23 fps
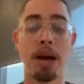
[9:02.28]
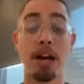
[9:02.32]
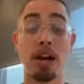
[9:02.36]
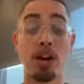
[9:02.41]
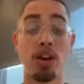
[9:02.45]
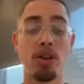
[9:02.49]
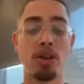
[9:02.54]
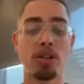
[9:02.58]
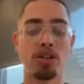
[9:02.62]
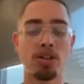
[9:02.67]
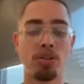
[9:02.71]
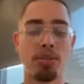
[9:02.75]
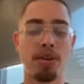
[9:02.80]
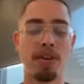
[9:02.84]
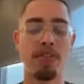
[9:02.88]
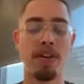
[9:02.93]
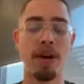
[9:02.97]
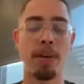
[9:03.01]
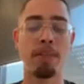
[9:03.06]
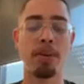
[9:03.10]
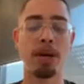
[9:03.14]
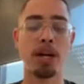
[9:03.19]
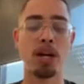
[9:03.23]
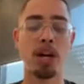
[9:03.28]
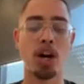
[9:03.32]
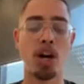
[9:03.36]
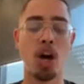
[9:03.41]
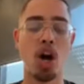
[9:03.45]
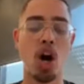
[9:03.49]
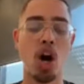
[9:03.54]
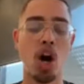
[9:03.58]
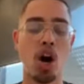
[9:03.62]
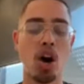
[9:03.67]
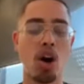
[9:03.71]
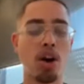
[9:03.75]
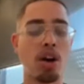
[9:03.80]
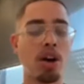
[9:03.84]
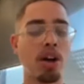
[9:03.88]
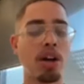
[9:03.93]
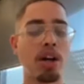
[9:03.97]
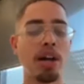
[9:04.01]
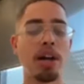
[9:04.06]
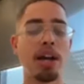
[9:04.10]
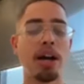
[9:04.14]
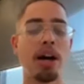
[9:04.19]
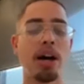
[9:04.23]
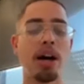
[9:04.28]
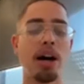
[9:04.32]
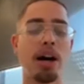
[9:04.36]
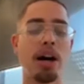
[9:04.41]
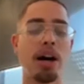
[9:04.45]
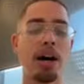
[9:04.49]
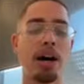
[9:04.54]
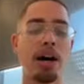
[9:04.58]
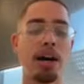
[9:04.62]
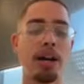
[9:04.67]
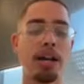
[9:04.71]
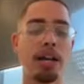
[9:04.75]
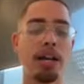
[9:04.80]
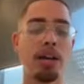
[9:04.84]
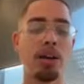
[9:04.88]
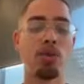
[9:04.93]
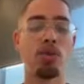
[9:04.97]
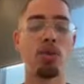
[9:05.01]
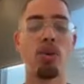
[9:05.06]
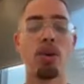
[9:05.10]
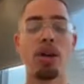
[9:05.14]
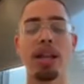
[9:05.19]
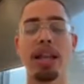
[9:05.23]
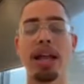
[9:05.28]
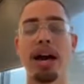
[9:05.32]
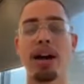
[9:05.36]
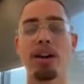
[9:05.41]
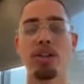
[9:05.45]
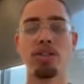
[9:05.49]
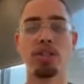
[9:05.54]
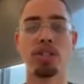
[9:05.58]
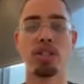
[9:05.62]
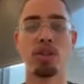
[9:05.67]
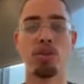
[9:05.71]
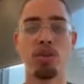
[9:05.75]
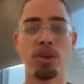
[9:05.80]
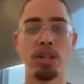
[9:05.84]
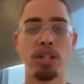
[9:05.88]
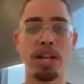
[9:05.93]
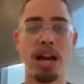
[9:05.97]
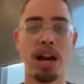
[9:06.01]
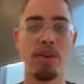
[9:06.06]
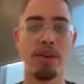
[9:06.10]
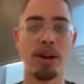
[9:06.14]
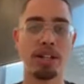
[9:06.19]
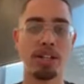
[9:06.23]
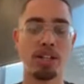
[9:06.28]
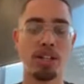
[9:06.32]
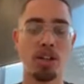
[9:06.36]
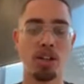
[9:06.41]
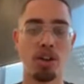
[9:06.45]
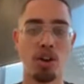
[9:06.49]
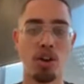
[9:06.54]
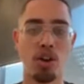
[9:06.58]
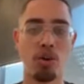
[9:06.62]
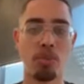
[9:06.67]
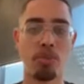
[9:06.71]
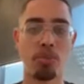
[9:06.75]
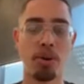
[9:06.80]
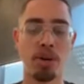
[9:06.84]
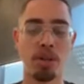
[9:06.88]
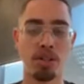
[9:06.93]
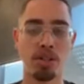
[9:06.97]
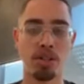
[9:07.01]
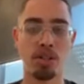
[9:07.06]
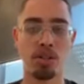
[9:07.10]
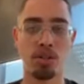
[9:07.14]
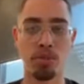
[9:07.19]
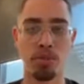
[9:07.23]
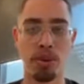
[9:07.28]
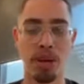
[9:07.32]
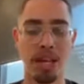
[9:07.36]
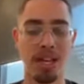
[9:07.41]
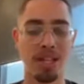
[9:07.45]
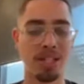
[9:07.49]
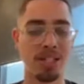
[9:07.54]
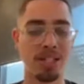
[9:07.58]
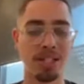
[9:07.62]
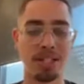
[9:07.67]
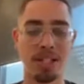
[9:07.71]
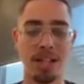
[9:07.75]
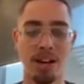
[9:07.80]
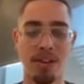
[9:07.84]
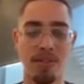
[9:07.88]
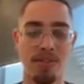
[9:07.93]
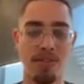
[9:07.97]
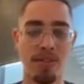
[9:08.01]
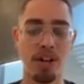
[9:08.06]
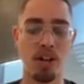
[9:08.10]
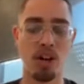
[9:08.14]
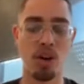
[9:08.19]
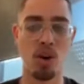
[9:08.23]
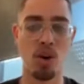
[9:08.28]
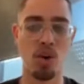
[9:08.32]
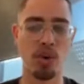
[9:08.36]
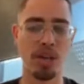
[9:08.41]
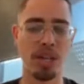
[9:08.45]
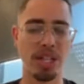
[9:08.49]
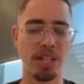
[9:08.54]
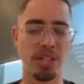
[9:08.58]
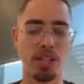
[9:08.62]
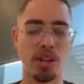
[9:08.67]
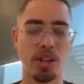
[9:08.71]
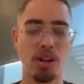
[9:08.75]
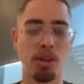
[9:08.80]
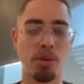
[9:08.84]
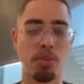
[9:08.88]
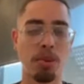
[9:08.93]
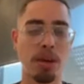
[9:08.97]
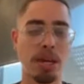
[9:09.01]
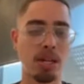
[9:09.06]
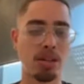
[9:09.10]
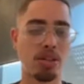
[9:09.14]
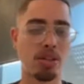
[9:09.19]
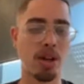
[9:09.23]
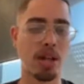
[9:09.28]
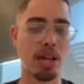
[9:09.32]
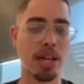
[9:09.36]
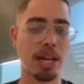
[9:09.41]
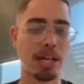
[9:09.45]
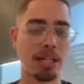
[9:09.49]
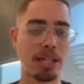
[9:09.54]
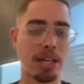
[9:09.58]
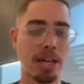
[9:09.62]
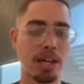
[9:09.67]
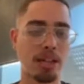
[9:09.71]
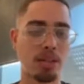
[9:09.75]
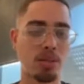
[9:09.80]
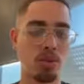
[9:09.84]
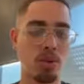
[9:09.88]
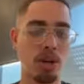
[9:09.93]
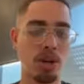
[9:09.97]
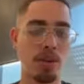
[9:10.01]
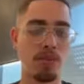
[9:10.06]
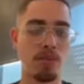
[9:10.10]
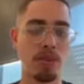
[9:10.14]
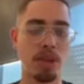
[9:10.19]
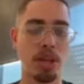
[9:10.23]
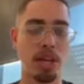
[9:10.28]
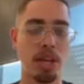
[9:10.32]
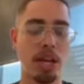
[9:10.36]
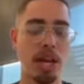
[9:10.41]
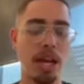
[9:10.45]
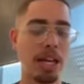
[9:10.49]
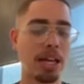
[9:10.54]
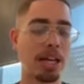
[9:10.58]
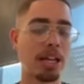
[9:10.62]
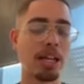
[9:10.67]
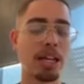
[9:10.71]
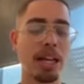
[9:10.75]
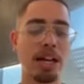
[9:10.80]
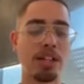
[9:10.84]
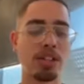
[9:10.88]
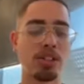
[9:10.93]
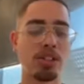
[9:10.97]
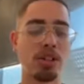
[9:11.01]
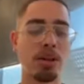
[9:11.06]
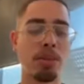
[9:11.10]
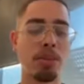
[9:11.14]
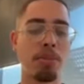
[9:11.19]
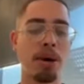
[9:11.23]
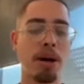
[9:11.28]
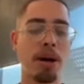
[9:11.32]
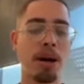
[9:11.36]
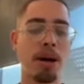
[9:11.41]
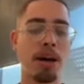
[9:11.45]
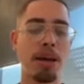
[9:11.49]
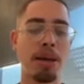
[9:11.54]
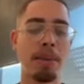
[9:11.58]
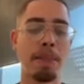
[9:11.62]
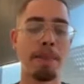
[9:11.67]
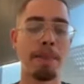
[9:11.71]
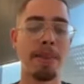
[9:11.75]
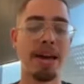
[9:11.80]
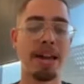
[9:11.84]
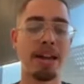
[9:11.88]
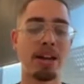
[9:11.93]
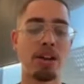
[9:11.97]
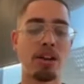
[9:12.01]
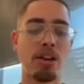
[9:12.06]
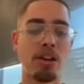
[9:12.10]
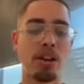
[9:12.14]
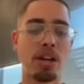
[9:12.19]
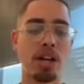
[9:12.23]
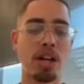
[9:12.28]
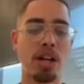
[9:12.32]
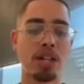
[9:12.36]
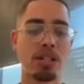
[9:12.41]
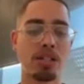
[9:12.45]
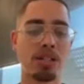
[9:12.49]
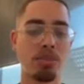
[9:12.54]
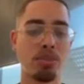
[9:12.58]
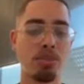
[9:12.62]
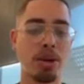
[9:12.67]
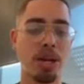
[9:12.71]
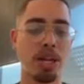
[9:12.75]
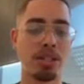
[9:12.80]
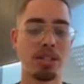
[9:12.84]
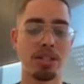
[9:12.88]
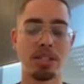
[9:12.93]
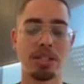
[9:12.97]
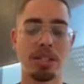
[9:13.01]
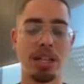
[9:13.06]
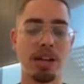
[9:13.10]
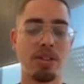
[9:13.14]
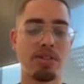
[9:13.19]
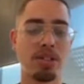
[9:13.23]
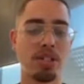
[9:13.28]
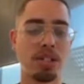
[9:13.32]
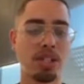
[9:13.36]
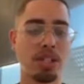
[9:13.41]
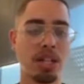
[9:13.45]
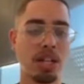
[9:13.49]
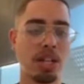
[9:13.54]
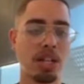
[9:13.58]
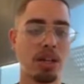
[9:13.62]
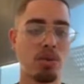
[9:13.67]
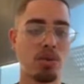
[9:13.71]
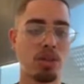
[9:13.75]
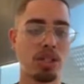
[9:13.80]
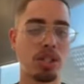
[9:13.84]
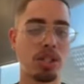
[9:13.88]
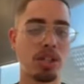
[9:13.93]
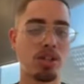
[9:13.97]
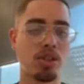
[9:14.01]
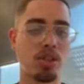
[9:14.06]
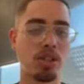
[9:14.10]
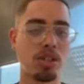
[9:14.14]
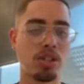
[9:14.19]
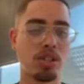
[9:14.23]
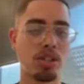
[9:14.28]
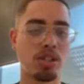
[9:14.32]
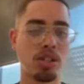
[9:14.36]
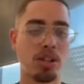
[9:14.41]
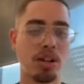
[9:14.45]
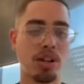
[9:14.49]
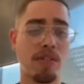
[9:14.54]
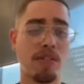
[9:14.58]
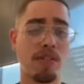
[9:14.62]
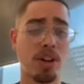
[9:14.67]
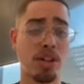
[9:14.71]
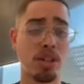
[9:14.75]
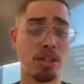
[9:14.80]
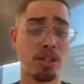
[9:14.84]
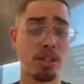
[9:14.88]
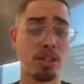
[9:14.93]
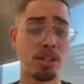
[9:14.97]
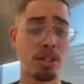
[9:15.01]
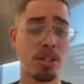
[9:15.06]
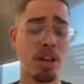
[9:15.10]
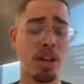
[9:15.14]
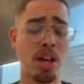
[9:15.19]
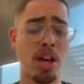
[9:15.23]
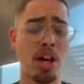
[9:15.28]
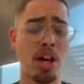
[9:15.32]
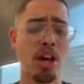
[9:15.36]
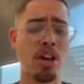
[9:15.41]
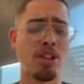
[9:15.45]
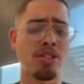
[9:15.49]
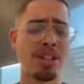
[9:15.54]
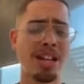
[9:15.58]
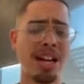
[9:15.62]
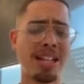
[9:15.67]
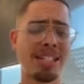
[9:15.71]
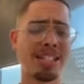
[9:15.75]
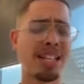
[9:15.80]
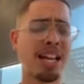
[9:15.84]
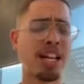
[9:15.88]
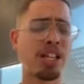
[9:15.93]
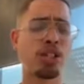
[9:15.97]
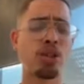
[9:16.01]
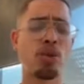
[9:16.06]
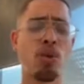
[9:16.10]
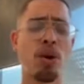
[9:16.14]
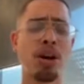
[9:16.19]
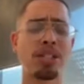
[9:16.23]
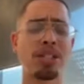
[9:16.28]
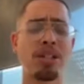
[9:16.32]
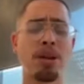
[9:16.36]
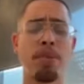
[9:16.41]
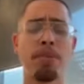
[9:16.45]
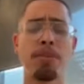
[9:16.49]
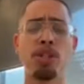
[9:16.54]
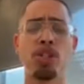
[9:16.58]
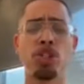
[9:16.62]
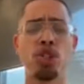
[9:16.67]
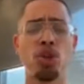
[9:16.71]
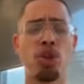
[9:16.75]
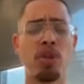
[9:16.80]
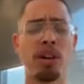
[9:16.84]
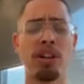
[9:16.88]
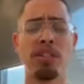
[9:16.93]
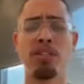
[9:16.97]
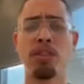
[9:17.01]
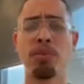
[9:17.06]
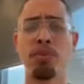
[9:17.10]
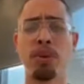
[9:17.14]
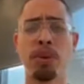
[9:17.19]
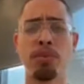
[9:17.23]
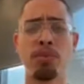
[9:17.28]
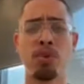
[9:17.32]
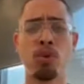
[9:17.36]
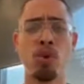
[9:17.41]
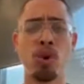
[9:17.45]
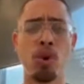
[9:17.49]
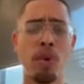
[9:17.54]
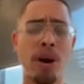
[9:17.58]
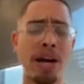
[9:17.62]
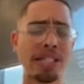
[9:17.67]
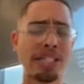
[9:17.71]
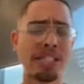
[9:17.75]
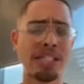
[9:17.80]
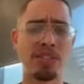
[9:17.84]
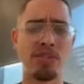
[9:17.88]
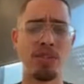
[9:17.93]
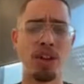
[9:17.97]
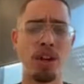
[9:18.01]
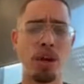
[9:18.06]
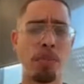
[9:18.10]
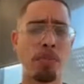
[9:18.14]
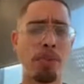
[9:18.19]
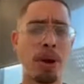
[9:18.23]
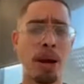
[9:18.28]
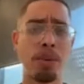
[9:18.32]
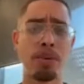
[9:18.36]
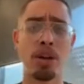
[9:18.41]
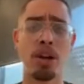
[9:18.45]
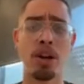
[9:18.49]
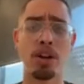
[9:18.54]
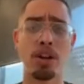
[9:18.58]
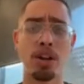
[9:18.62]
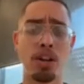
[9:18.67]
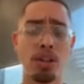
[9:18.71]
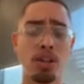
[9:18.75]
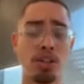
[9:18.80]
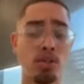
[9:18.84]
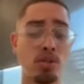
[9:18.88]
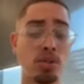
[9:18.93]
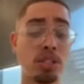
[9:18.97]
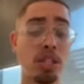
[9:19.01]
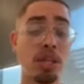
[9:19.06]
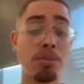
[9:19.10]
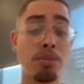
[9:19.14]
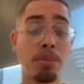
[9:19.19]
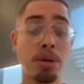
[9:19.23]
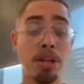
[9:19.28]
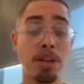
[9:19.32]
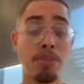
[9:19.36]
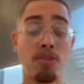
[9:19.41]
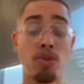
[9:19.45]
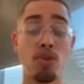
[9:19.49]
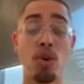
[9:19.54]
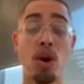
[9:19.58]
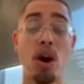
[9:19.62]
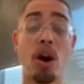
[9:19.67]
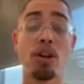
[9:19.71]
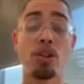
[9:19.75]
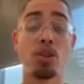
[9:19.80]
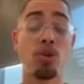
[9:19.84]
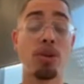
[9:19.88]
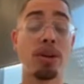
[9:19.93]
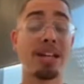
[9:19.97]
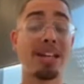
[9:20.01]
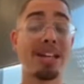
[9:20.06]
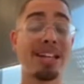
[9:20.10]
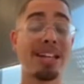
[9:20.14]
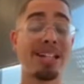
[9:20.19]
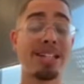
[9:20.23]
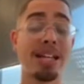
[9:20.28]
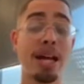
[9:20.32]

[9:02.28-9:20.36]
not going to, but if I book a call, it will allow you to redirect to your own personal page instead of their own internal page. So I like that as well. And it allows you to embed it on a custom page instead of just sending it, which increases your conversions. So guys, Schedule Once, majority of the people who are watching this video probably aren't going to use it, but if you are doing any